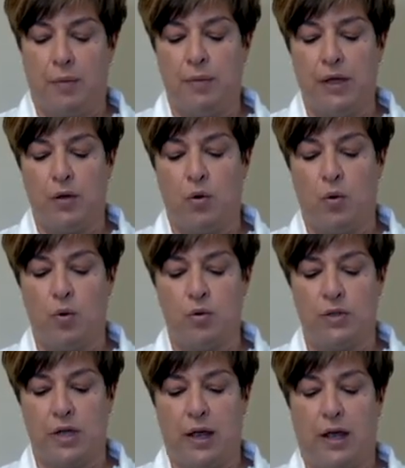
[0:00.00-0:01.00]

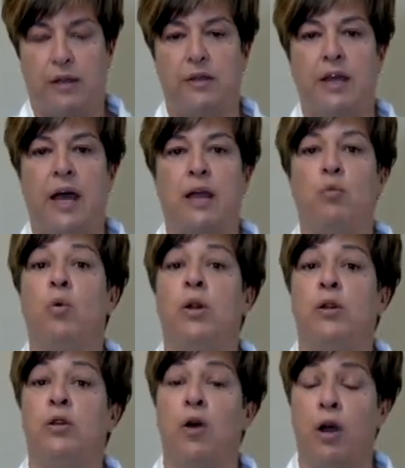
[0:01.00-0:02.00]
because they
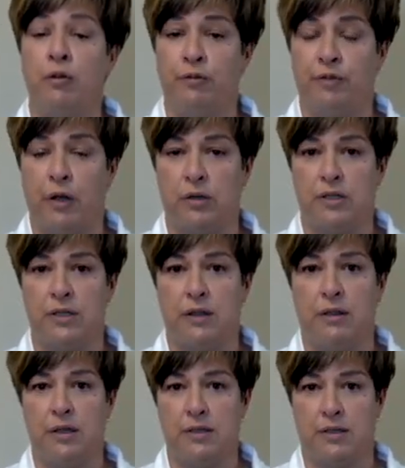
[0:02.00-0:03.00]
will not
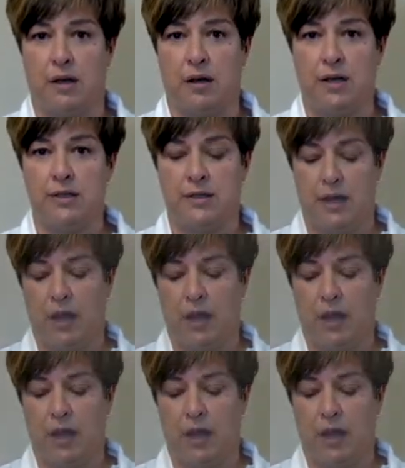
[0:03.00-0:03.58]
photosynthesize,